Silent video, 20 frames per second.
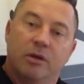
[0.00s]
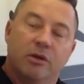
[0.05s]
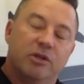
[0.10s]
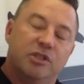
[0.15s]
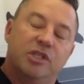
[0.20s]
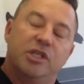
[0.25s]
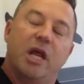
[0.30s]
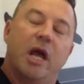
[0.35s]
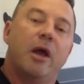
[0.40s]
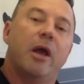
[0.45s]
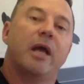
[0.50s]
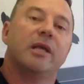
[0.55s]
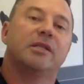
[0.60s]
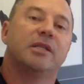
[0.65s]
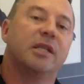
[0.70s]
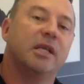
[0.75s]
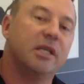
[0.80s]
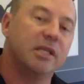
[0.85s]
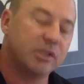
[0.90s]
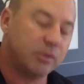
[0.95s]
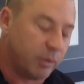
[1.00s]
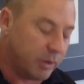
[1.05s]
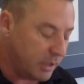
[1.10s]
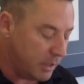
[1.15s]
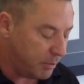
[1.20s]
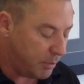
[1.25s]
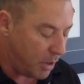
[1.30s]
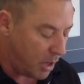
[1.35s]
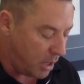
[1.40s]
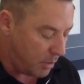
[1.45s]
Because you know, as it is, when
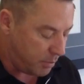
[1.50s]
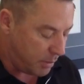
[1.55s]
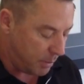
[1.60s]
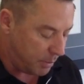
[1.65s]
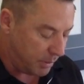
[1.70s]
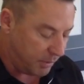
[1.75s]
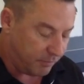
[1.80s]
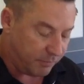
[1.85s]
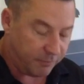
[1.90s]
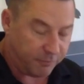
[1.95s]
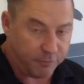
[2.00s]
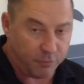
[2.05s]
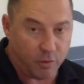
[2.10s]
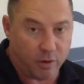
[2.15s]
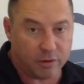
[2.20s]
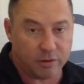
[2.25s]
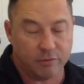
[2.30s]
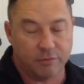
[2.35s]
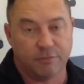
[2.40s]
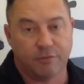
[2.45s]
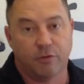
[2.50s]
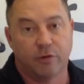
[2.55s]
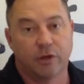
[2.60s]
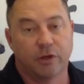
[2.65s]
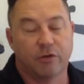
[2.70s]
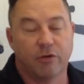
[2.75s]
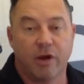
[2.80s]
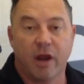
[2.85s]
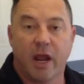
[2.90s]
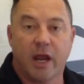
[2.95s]
you buy a property for
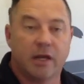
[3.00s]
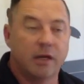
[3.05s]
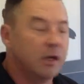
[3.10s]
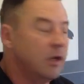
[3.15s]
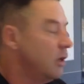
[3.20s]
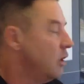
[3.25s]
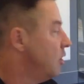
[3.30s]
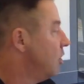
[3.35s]
440 grand